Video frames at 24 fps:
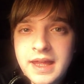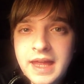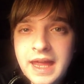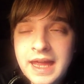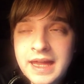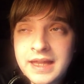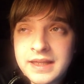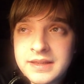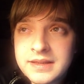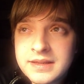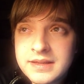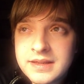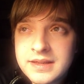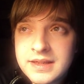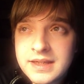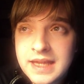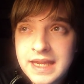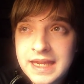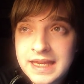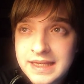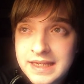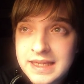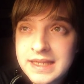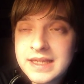and
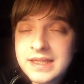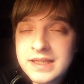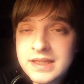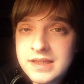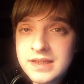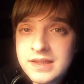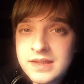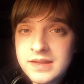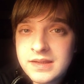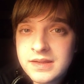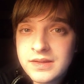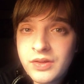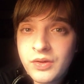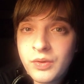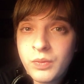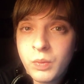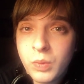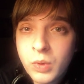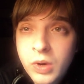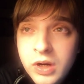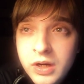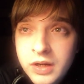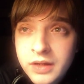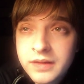it is the
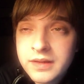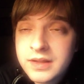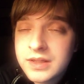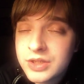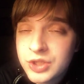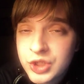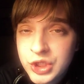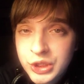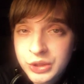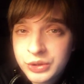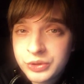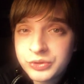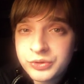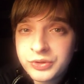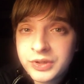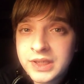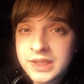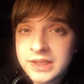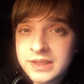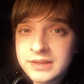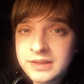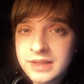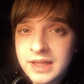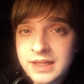war that
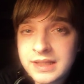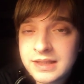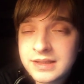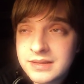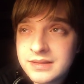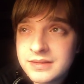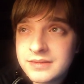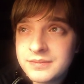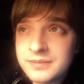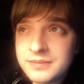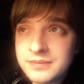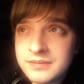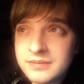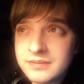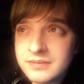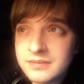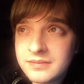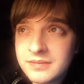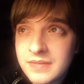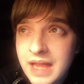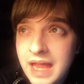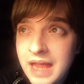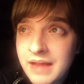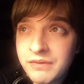children and
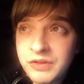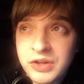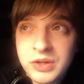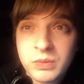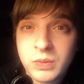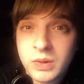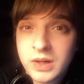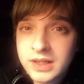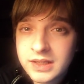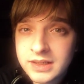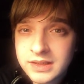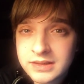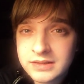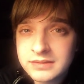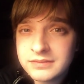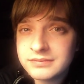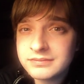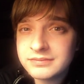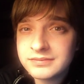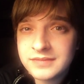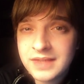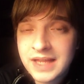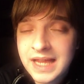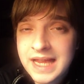everyone
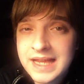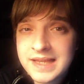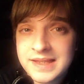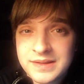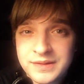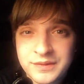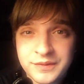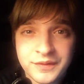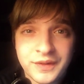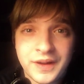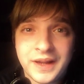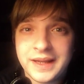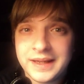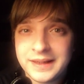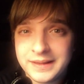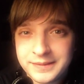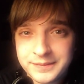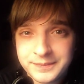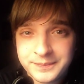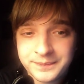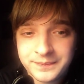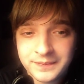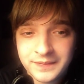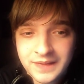has to fight.
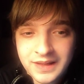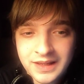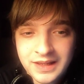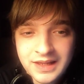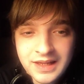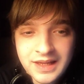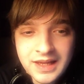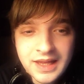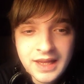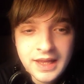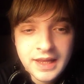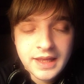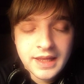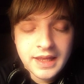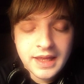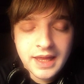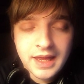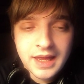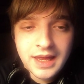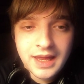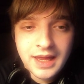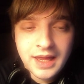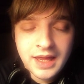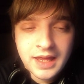
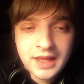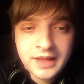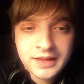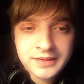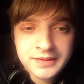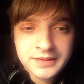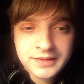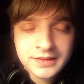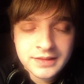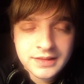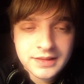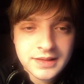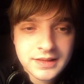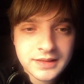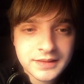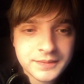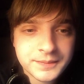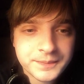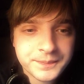And